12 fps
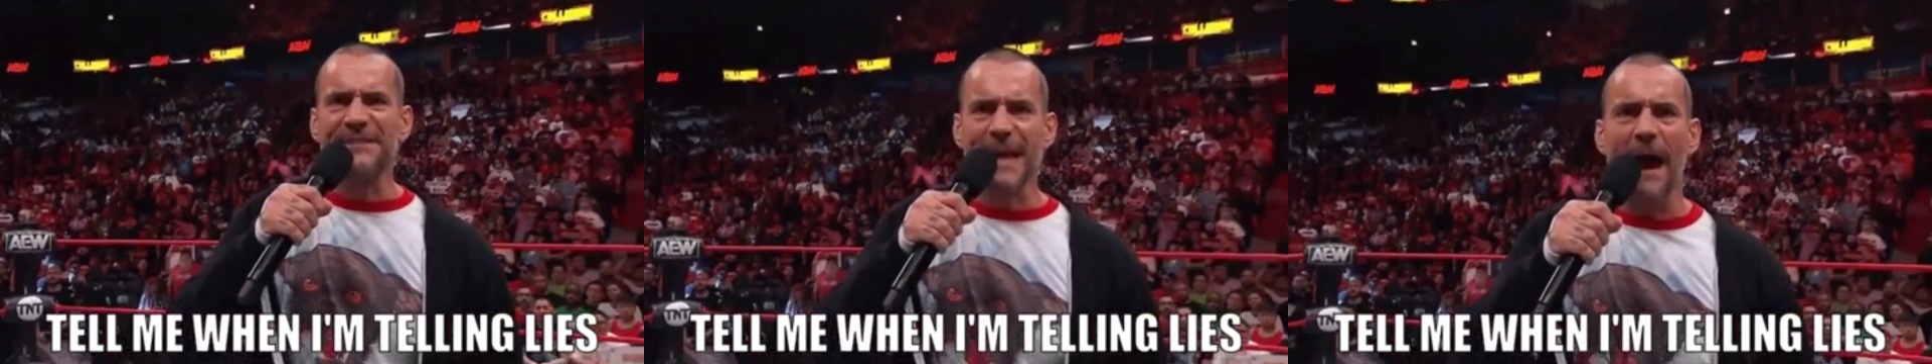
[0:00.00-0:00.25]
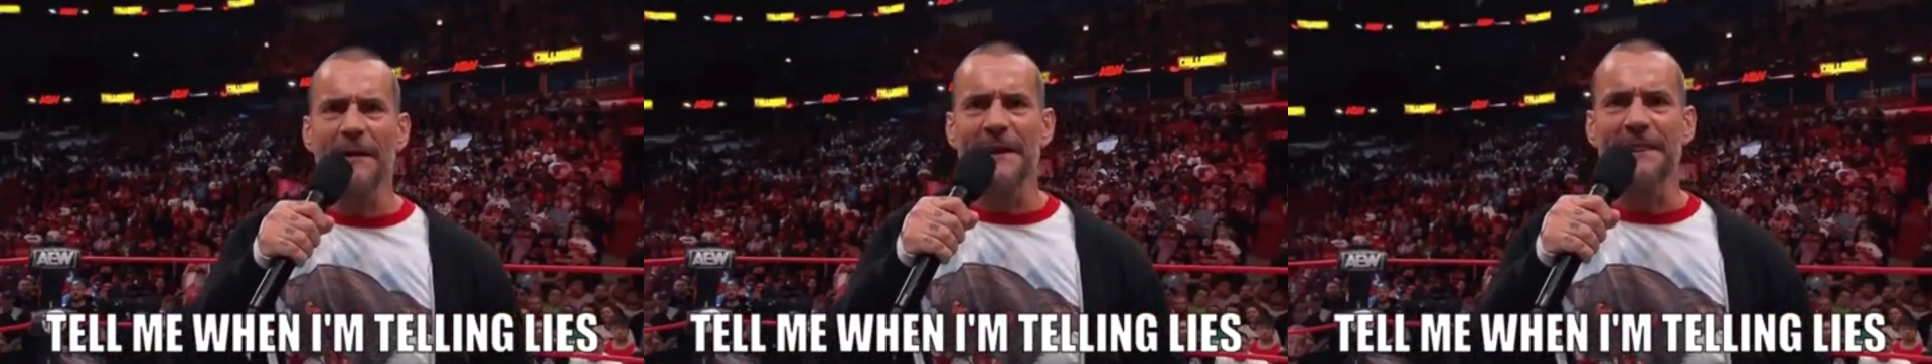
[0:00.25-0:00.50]
man
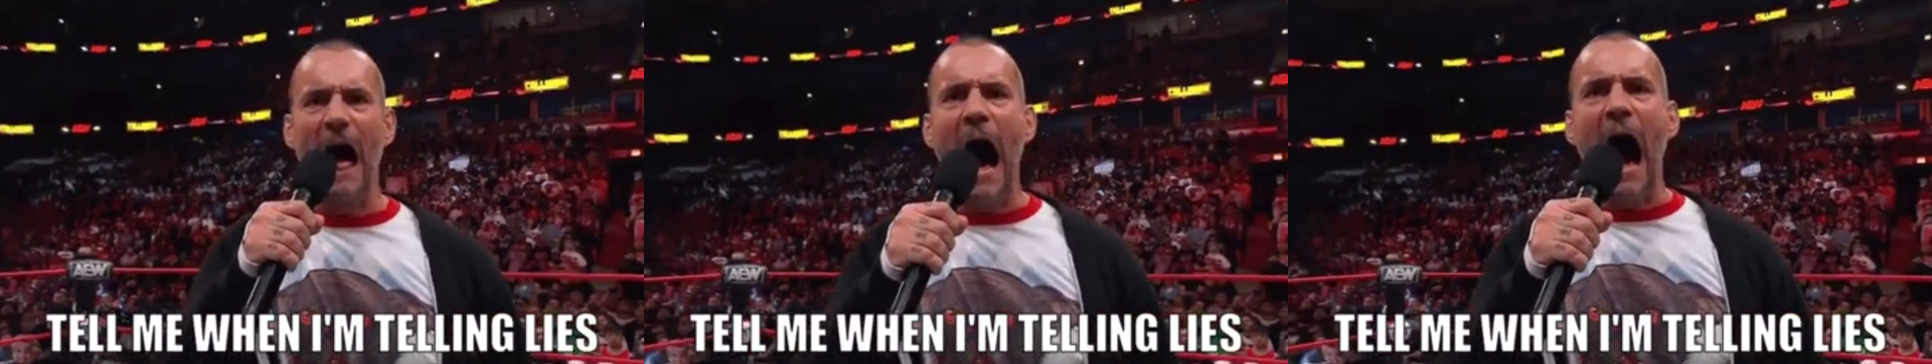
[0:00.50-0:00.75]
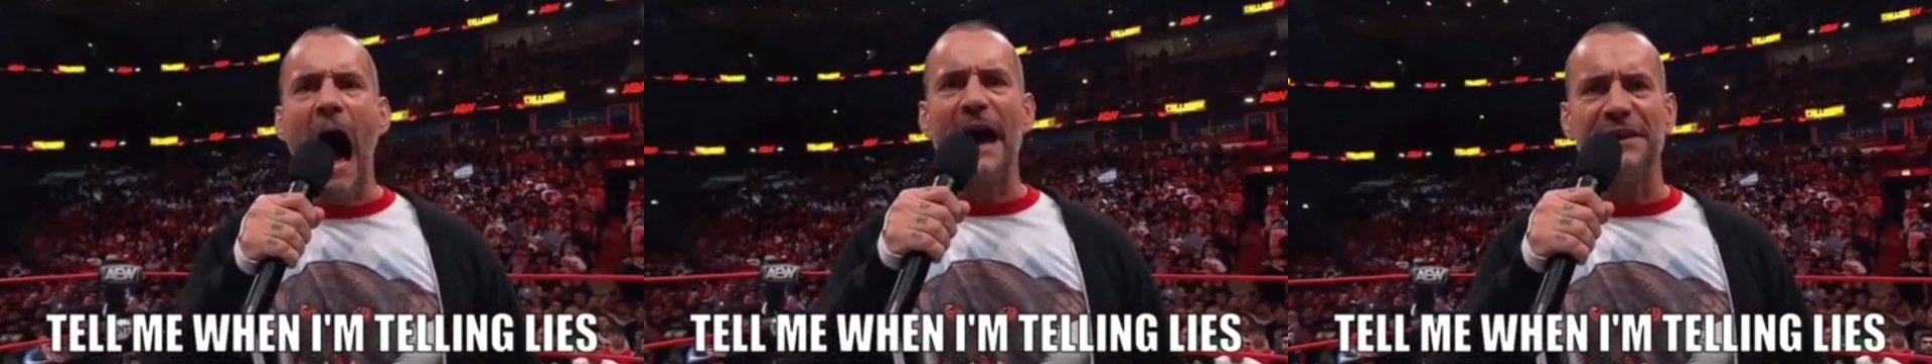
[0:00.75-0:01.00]
comes back
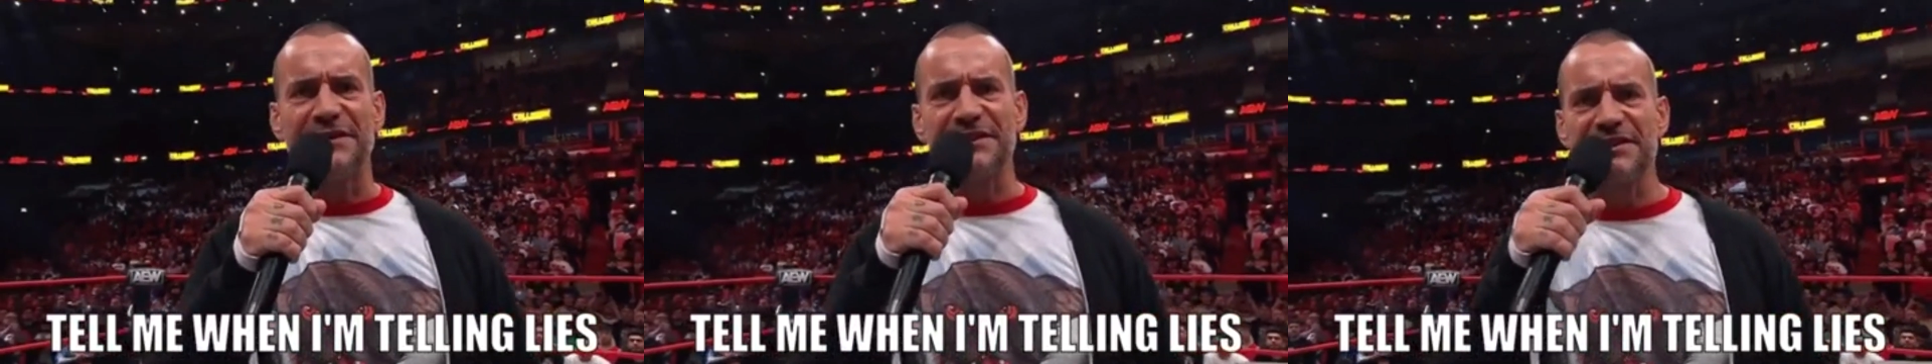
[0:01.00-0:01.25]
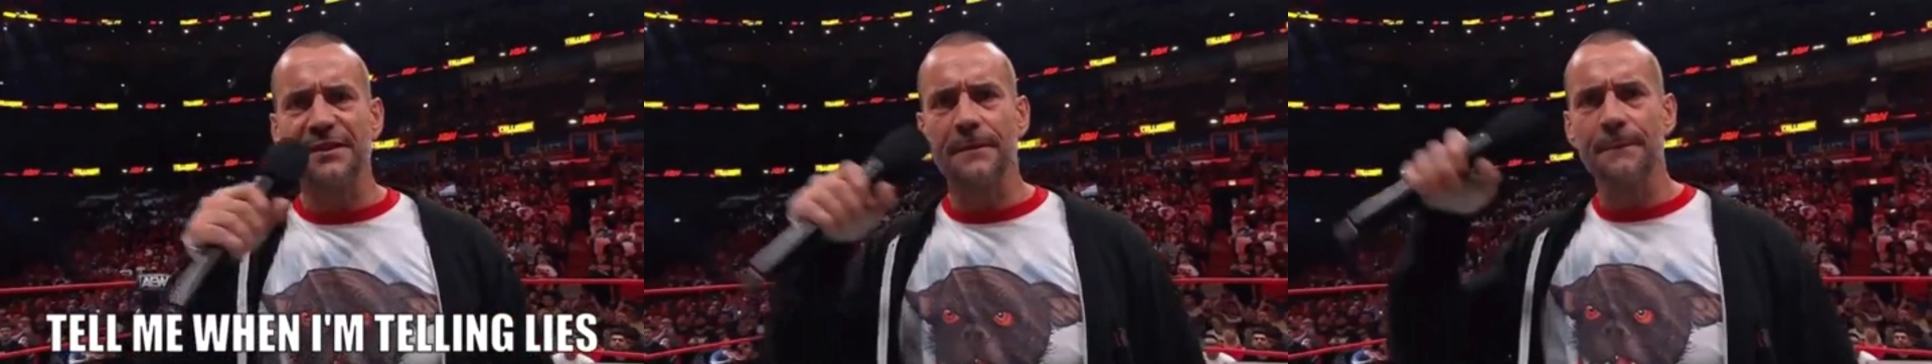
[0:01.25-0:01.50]
the next
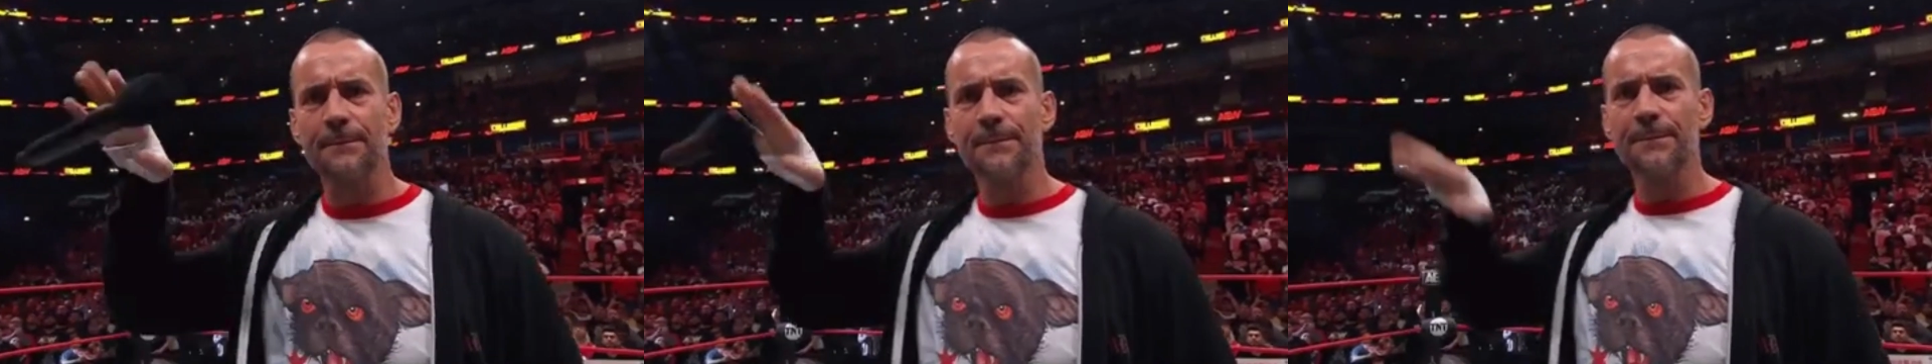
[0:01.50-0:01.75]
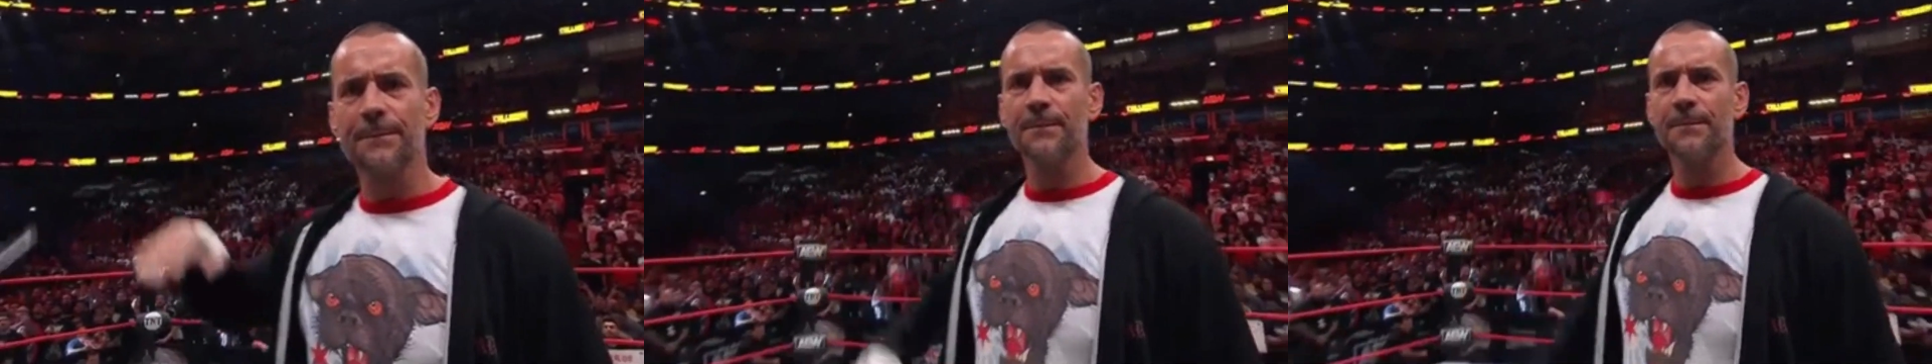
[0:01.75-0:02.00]
day and has